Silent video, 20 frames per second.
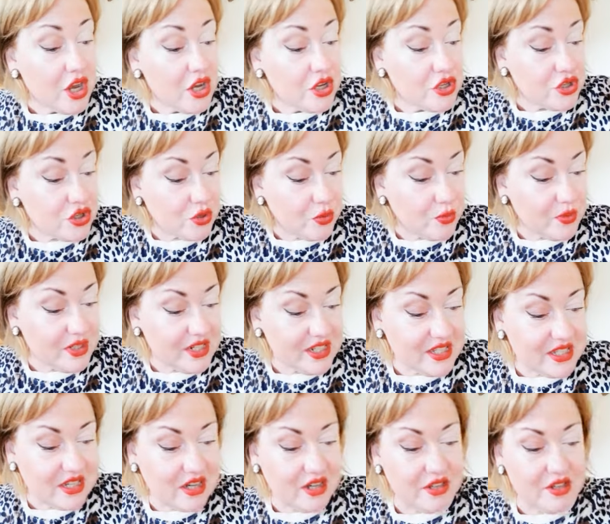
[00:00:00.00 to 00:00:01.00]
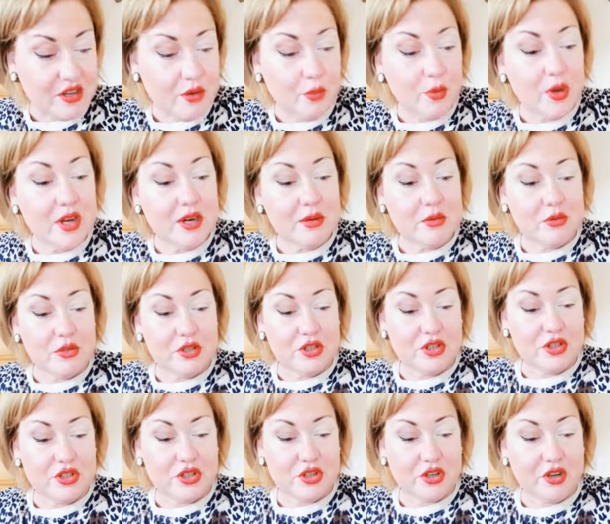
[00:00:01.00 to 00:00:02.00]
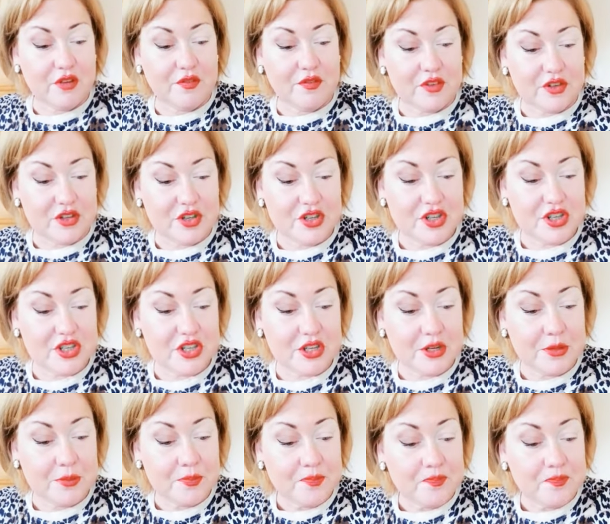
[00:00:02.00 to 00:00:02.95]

So would I tell you what I'm going to do first?